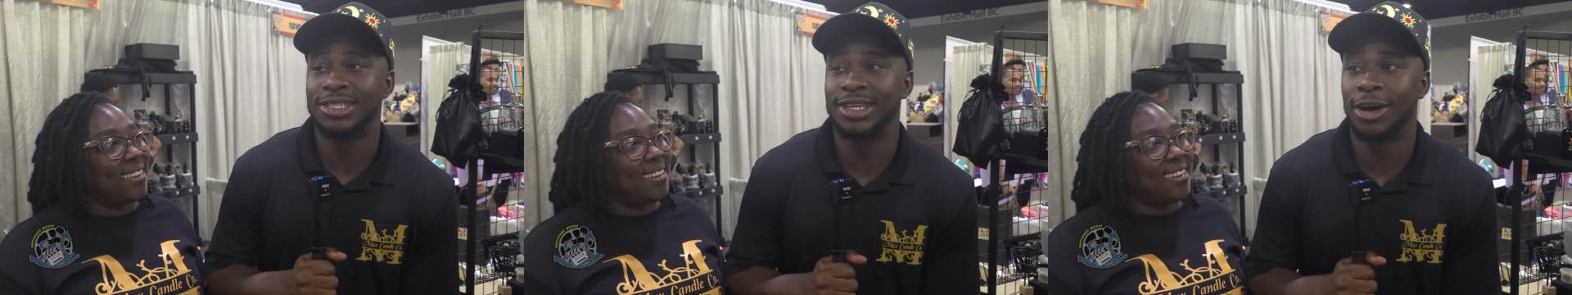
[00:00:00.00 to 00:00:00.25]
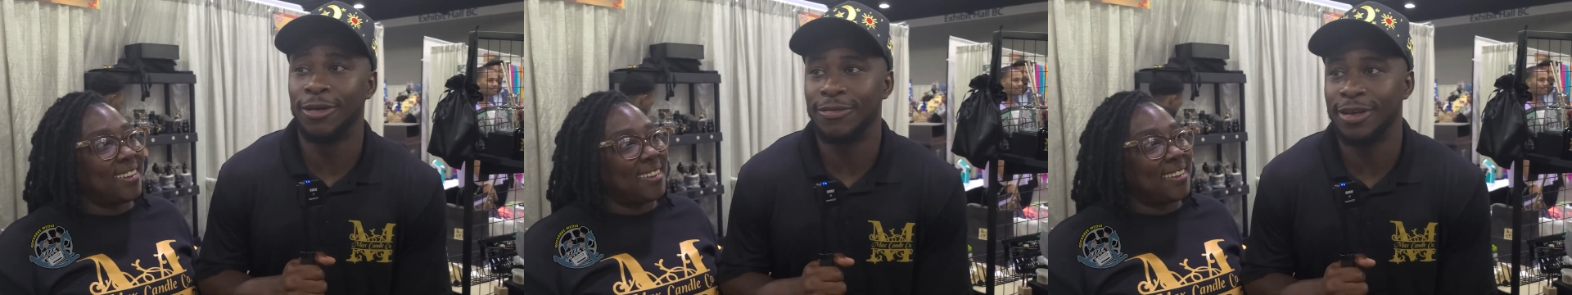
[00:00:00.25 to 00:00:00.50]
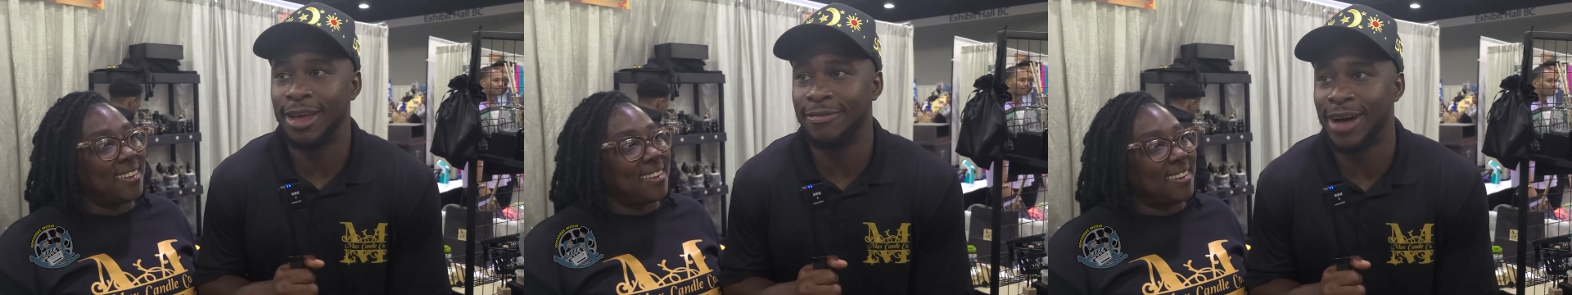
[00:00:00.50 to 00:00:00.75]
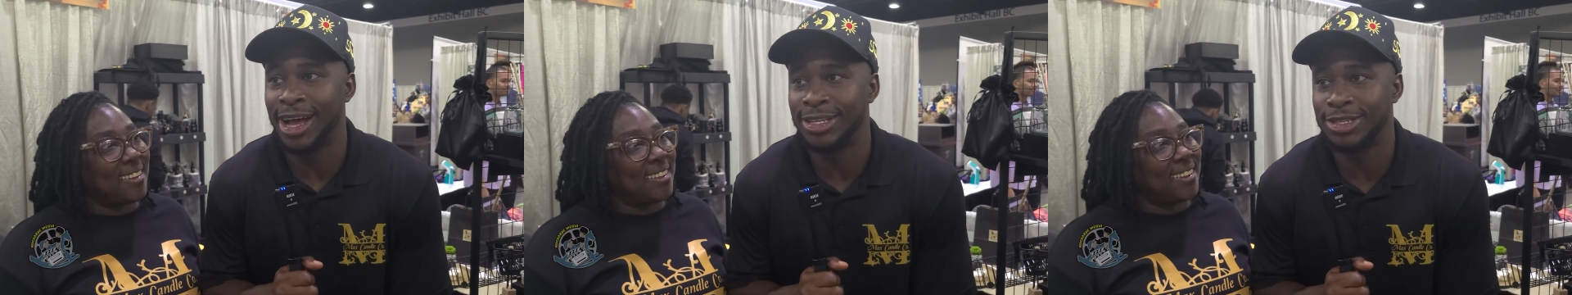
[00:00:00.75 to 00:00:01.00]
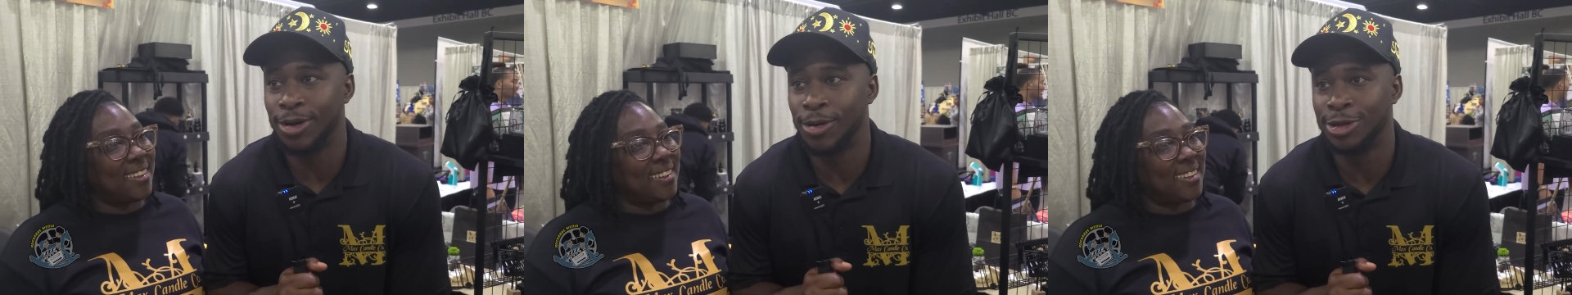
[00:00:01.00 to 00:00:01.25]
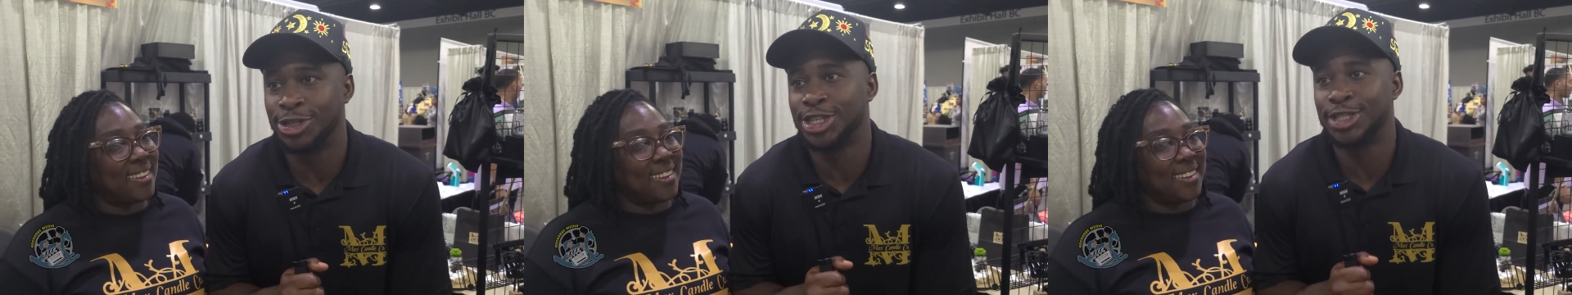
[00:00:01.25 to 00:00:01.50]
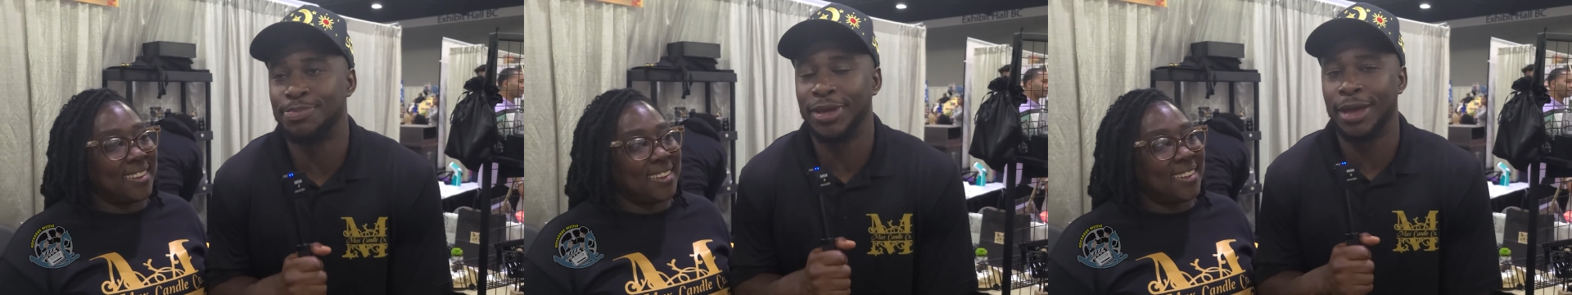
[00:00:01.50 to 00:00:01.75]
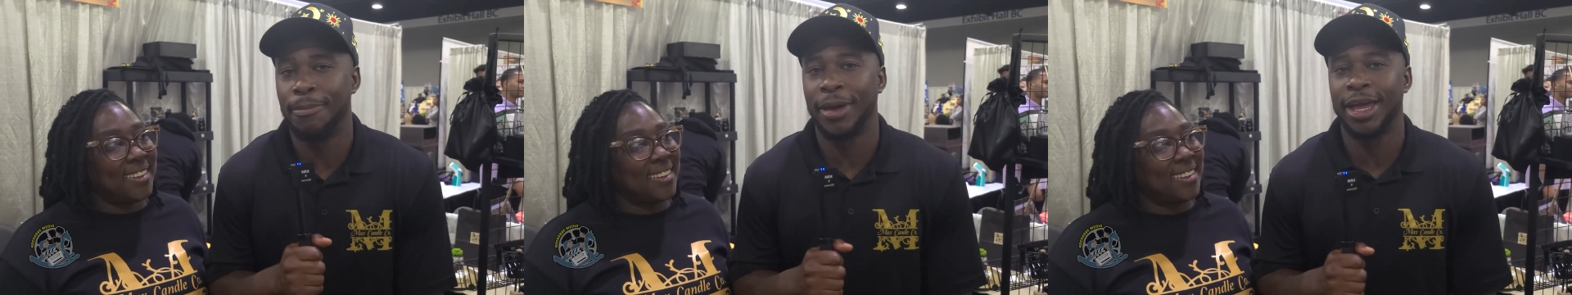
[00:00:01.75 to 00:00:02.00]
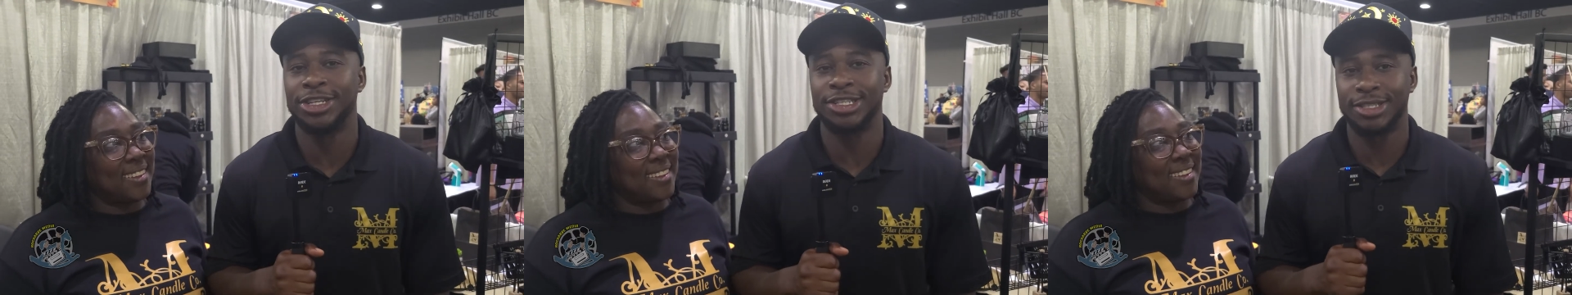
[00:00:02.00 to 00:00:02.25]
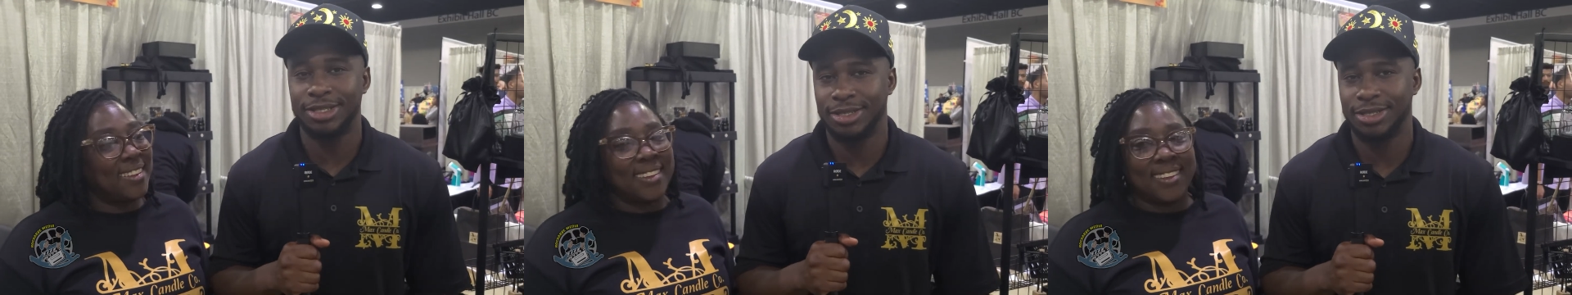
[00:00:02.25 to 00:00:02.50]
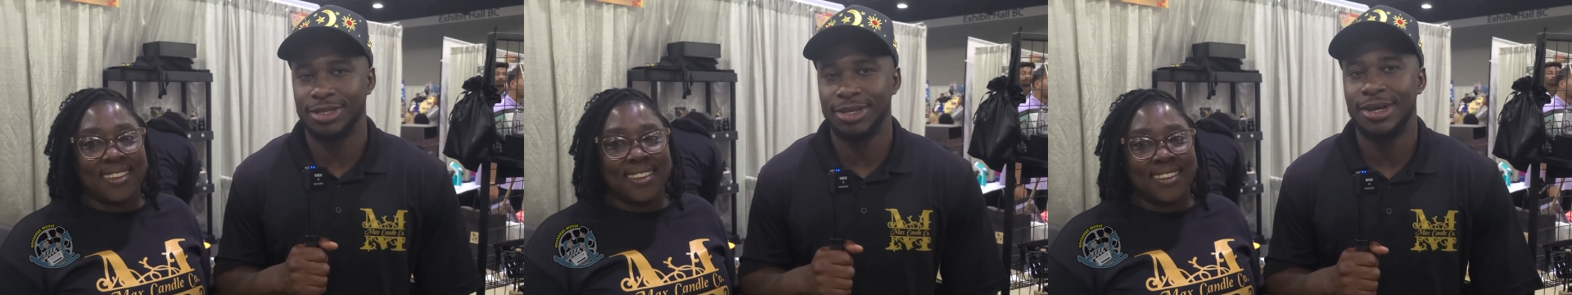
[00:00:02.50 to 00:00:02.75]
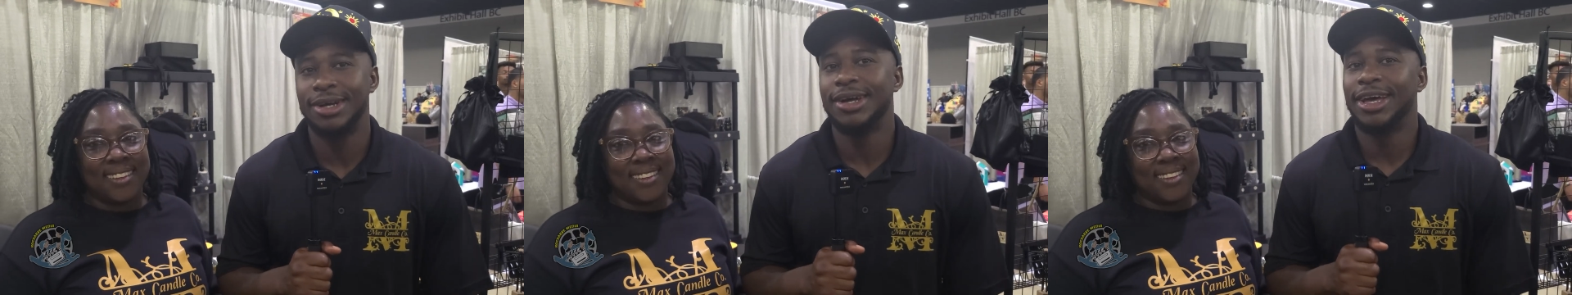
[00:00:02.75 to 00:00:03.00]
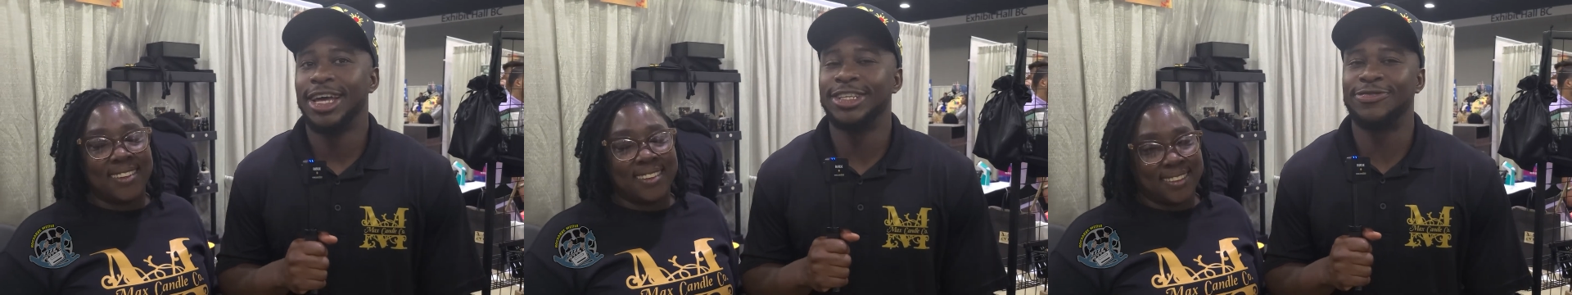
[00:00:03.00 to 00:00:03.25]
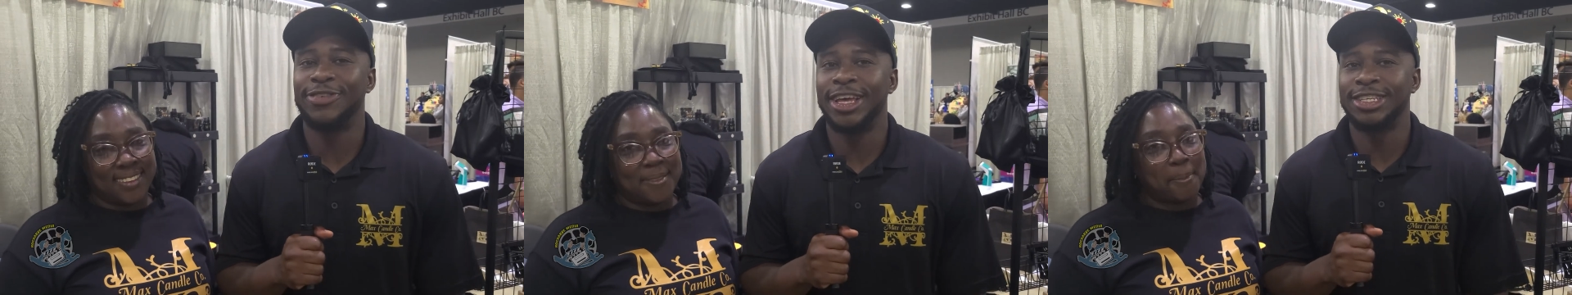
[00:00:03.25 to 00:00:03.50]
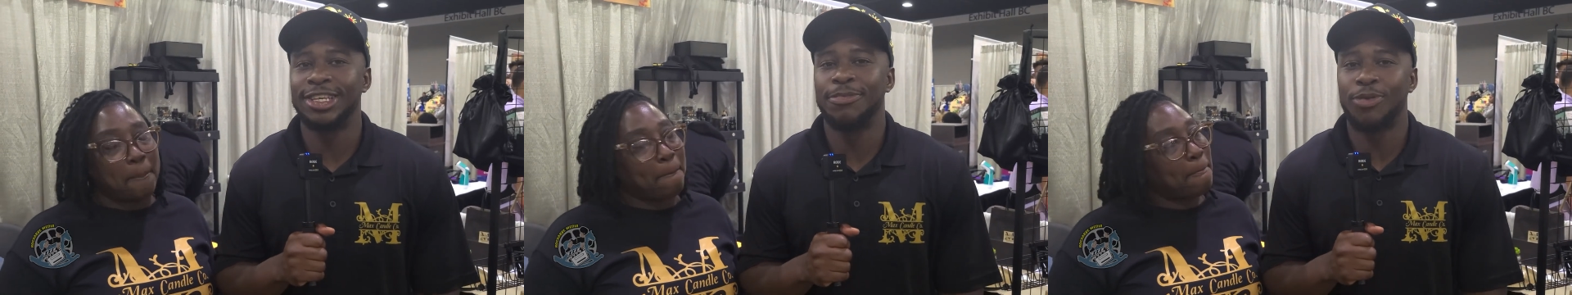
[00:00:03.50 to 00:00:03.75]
Speaker 1: self advice on just being patient. It's, it's a